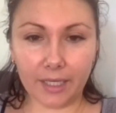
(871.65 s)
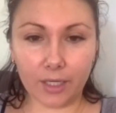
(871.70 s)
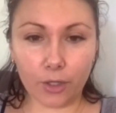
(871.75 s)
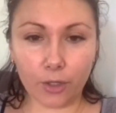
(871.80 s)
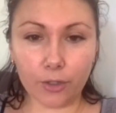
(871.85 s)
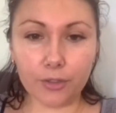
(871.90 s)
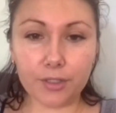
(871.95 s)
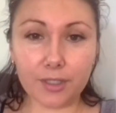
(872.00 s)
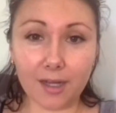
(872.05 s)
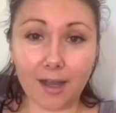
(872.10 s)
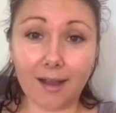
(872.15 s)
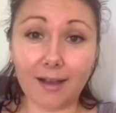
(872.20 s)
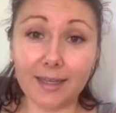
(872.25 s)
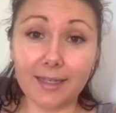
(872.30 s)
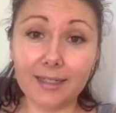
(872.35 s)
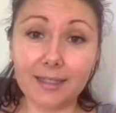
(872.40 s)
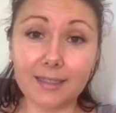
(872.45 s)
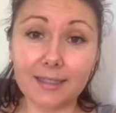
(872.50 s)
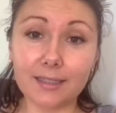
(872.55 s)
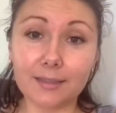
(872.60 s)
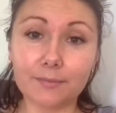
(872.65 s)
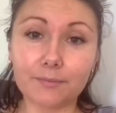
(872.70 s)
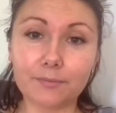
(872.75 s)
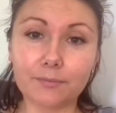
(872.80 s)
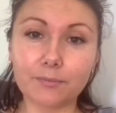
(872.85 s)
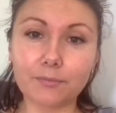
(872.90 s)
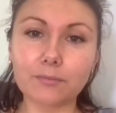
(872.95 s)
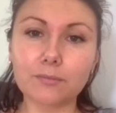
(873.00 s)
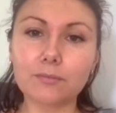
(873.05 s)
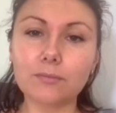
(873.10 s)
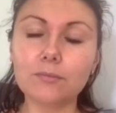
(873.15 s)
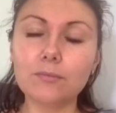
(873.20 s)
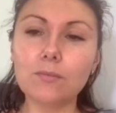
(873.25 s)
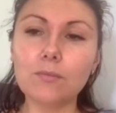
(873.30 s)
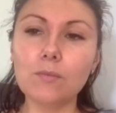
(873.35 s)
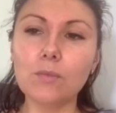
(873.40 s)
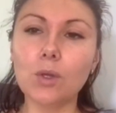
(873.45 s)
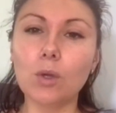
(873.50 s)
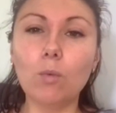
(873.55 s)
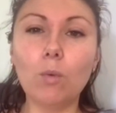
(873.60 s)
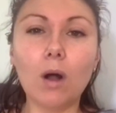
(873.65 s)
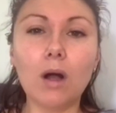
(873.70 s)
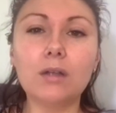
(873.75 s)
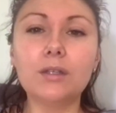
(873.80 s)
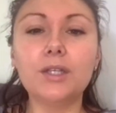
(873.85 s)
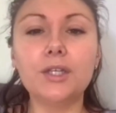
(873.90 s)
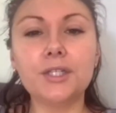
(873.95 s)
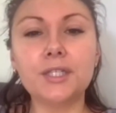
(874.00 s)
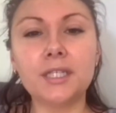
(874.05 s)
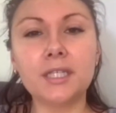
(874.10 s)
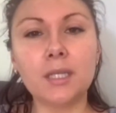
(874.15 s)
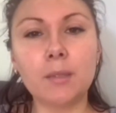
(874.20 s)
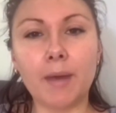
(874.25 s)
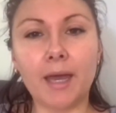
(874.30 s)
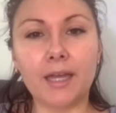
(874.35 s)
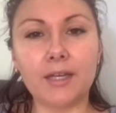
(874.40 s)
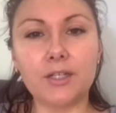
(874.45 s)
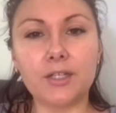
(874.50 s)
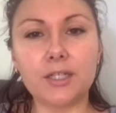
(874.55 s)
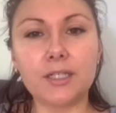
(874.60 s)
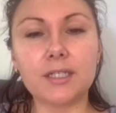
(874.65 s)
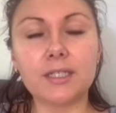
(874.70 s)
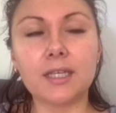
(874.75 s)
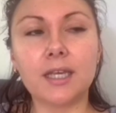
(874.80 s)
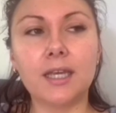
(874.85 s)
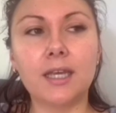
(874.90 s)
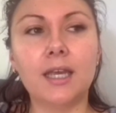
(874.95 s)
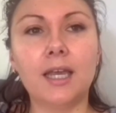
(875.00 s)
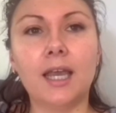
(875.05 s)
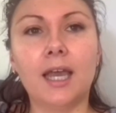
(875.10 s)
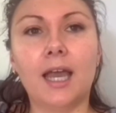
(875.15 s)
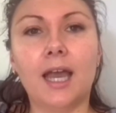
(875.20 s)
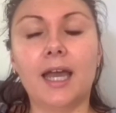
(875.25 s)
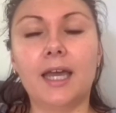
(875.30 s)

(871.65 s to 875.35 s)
keto diet while using the patches.